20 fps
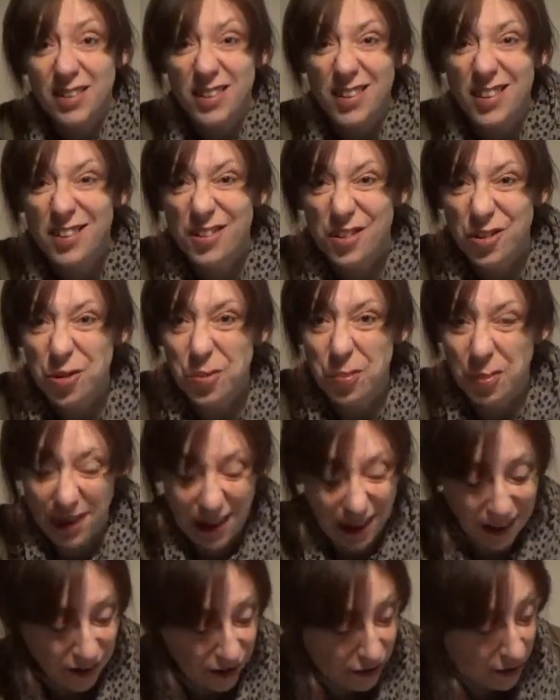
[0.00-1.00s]
I don't do
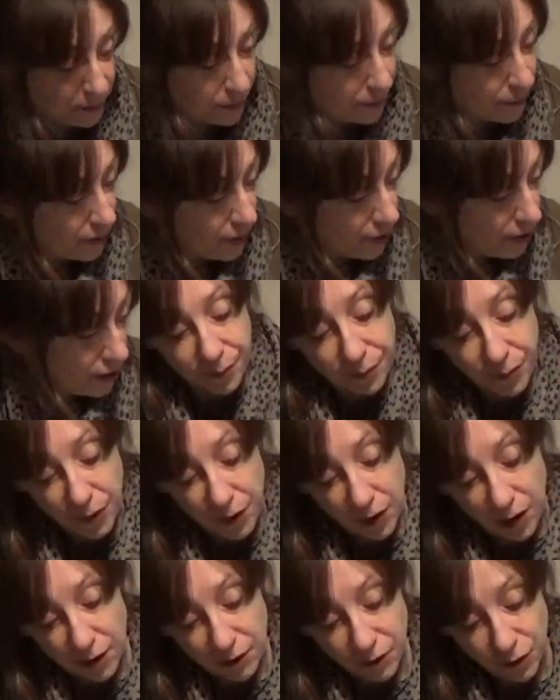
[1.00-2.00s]
plans.
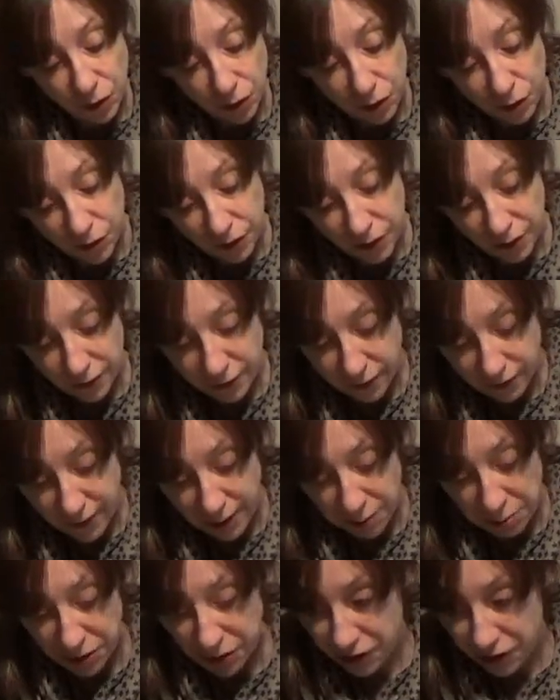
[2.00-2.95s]
I've got lots of fabric